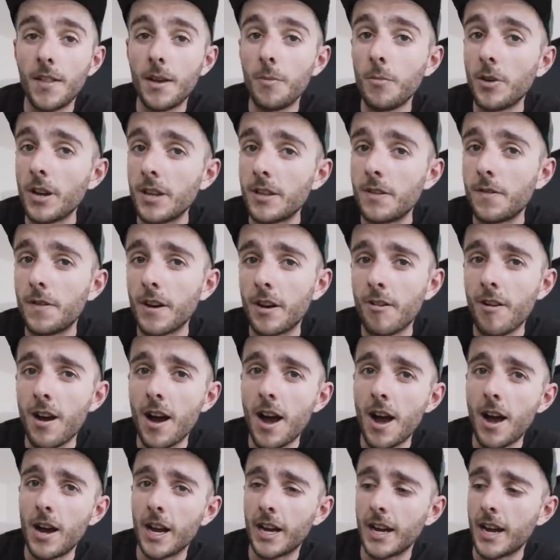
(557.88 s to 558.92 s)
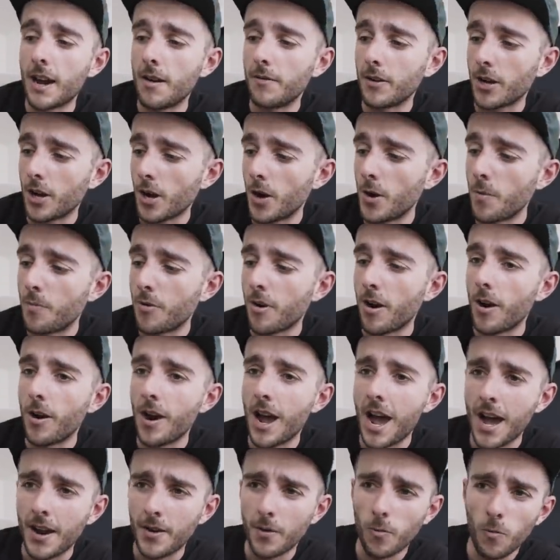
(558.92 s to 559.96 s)
I then wanted to figure out how I could have a
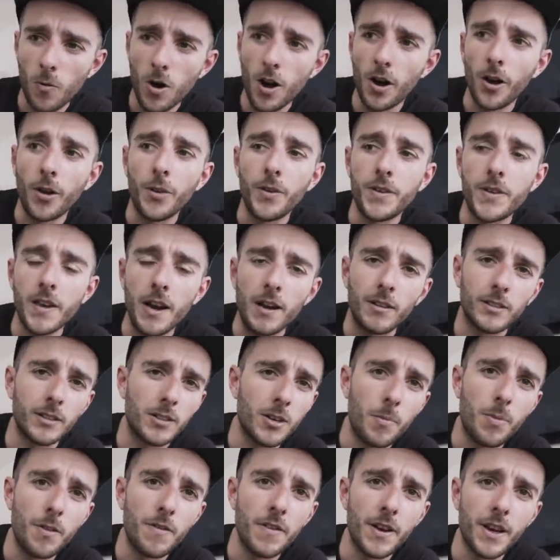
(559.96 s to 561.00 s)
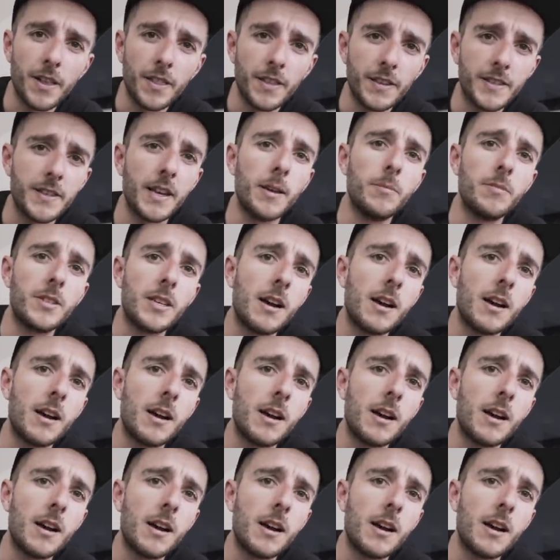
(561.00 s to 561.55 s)
GoPro and a Wahoo sat on top of it at the same